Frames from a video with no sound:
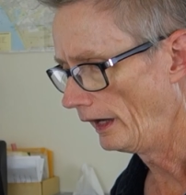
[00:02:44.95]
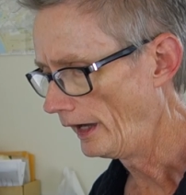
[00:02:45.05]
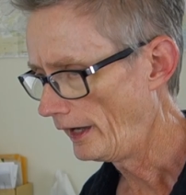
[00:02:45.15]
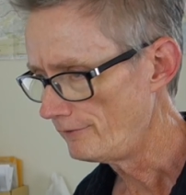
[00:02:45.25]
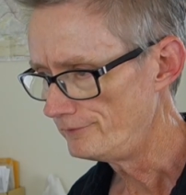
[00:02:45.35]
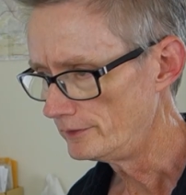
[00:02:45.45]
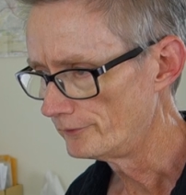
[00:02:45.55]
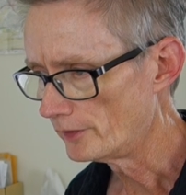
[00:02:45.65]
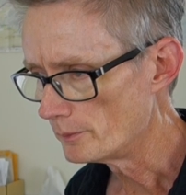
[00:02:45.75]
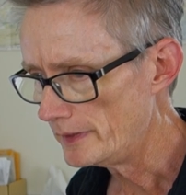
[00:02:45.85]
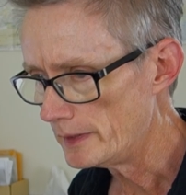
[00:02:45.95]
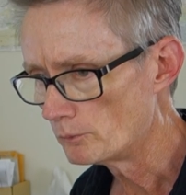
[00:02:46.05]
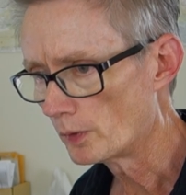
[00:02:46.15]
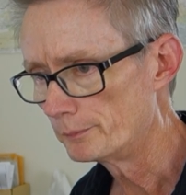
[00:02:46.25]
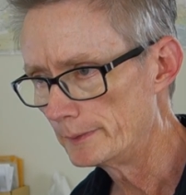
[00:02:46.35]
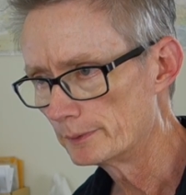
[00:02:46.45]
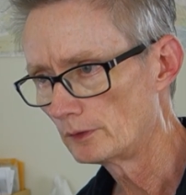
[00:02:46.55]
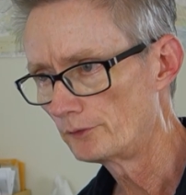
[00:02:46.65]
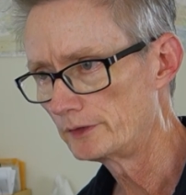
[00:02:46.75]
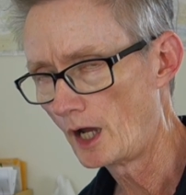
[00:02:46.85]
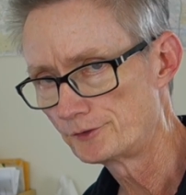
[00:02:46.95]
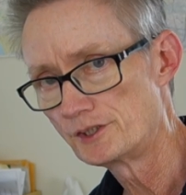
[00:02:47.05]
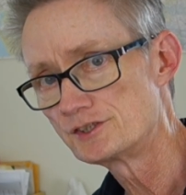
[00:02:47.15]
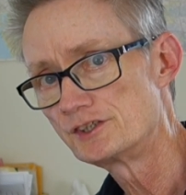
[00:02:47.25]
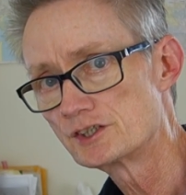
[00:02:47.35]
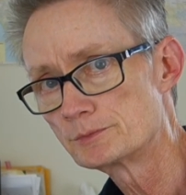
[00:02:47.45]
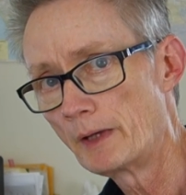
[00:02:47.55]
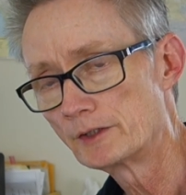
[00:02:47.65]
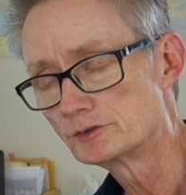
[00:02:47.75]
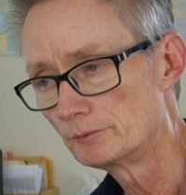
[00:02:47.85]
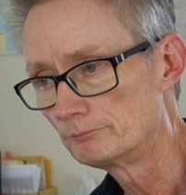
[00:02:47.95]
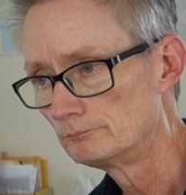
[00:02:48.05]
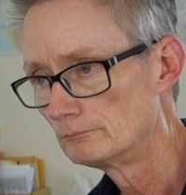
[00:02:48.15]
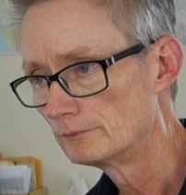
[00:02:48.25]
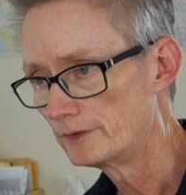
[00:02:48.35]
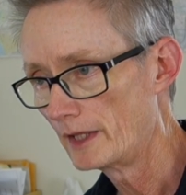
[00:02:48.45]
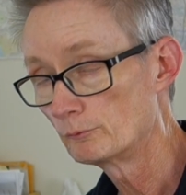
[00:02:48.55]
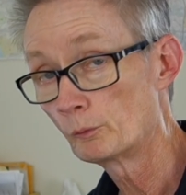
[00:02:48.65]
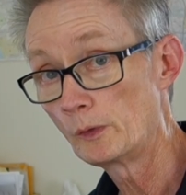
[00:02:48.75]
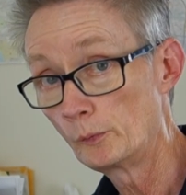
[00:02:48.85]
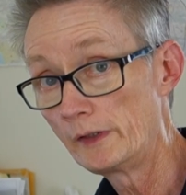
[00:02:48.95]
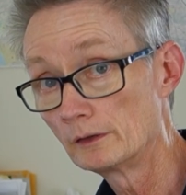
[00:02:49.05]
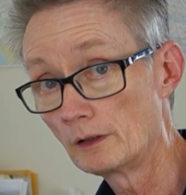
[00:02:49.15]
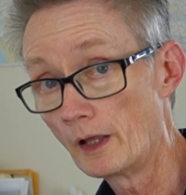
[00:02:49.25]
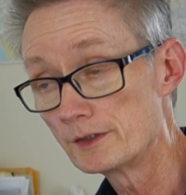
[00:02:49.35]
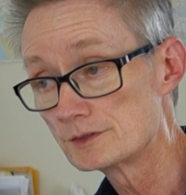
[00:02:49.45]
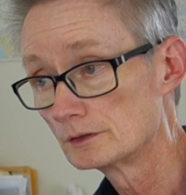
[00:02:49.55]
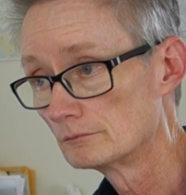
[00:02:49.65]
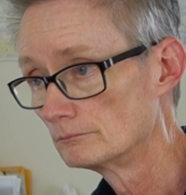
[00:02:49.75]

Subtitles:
I feel there are many more people on the autistic spectrum than we realize.